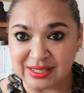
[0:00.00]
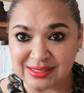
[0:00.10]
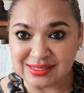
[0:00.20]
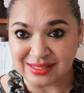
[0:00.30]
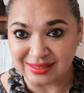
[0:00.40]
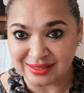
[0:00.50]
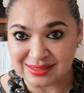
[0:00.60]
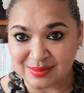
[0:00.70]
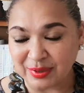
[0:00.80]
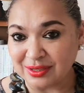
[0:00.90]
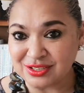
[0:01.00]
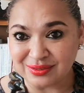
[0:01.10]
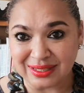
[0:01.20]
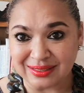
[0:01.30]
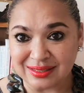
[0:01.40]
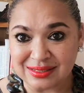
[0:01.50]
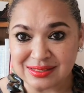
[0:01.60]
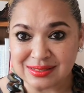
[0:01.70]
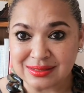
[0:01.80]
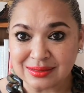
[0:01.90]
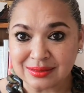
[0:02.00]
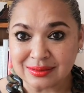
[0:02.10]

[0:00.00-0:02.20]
to get serious about doing this.